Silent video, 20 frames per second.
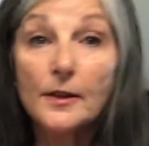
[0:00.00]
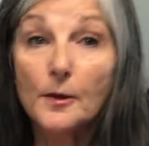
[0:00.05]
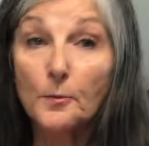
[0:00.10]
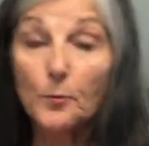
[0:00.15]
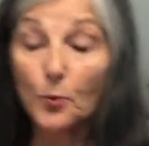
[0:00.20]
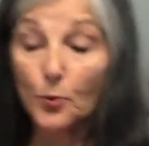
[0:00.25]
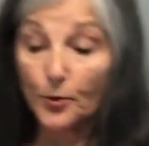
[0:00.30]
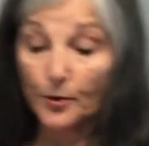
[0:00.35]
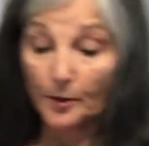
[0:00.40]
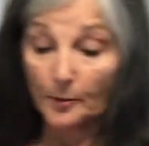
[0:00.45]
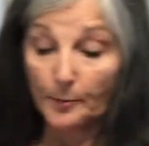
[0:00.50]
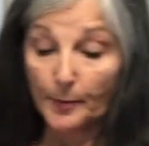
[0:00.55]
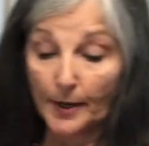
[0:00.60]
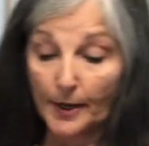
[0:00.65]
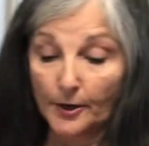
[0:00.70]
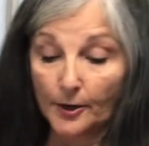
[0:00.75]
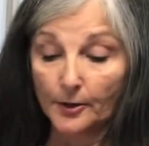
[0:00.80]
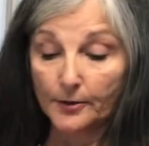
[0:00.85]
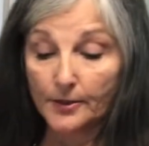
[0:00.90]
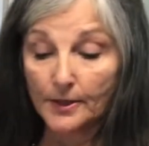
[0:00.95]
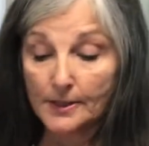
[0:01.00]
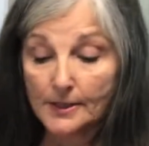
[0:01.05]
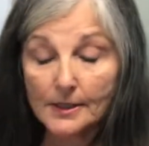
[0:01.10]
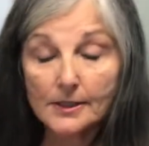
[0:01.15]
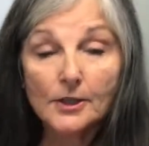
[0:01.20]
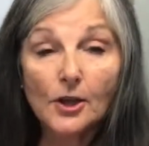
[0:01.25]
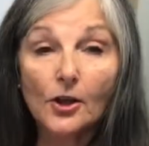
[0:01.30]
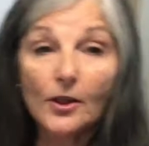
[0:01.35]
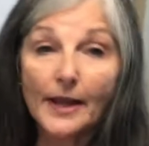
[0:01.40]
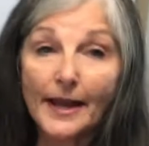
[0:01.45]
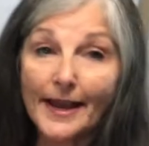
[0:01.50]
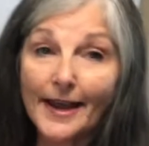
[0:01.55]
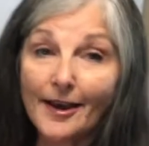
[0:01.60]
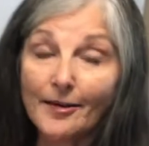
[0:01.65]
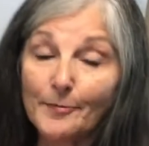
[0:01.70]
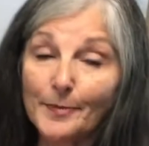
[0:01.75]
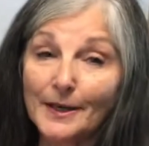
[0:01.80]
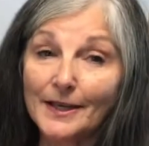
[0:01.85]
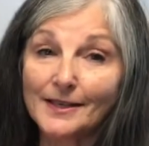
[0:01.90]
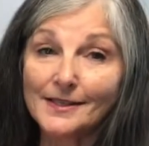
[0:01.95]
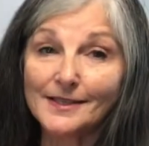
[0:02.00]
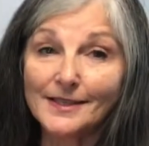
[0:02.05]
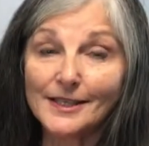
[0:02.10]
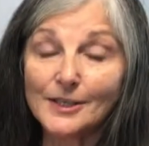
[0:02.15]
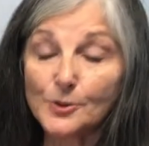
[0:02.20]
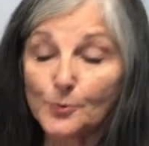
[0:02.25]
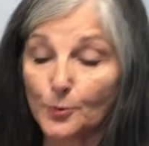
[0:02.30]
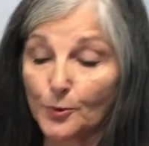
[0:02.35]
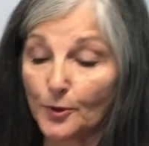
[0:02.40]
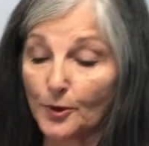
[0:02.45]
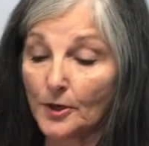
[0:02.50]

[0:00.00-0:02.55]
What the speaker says: the more the better. This is all I have because these